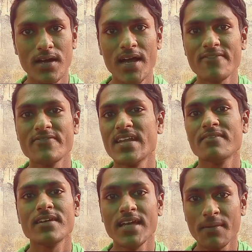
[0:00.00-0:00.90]
I have
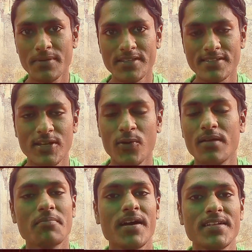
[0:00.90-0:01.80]
never aimed this
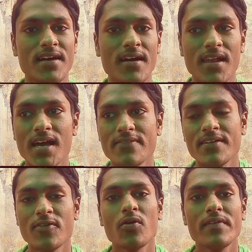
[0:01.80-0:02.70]
low in my entire life.
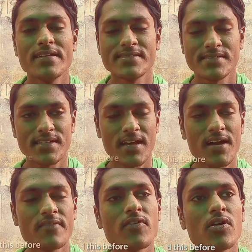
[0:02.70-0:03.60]
I have
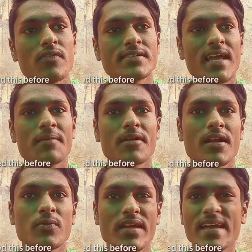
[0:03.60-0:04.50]
always aimed
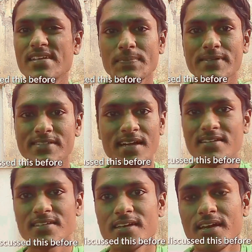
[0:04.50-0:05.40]
around
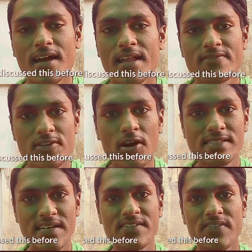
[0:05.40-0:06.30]
80%, and I've
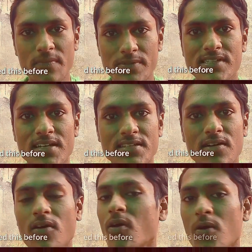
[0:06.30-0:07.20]
got 75%
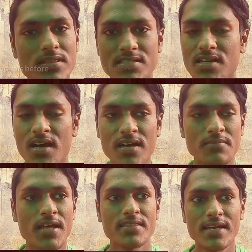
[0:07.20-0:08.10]
all the
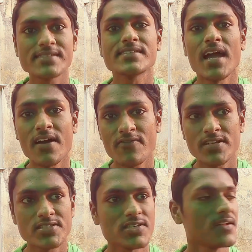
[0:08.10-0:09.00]
time. Like, that's the
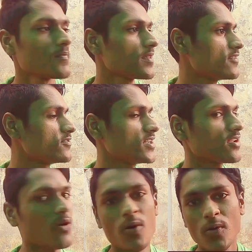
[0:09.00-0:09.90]
average if you
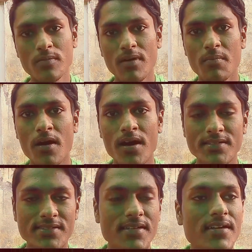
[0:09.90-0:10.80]
take all my
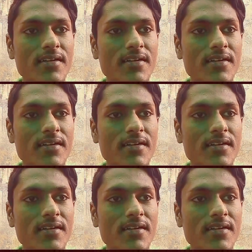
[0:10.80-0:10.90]
marks.